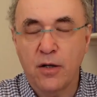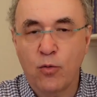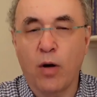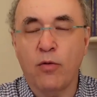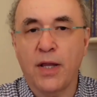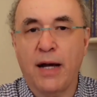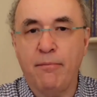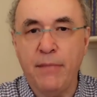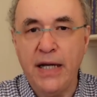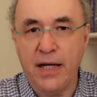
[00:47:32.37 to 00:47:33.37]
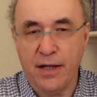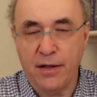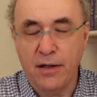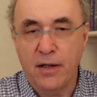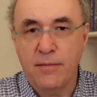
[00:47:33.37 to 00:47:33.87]
what will that
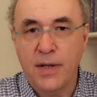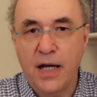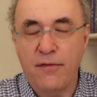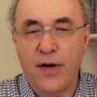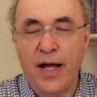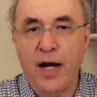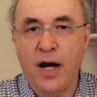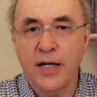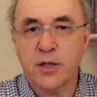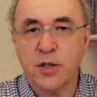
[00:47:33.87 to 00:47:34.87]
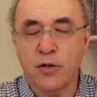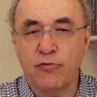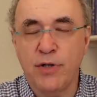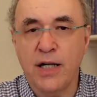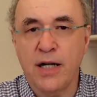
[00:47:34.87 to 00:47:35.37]
mean? If AIs could
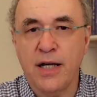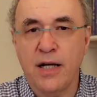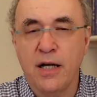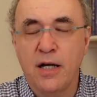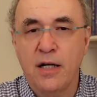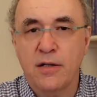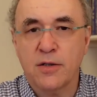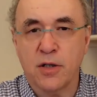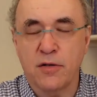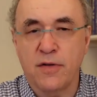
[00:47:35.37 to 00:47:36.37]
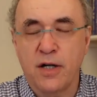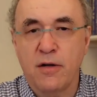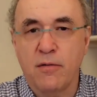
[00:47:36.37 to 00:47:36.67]
really sort of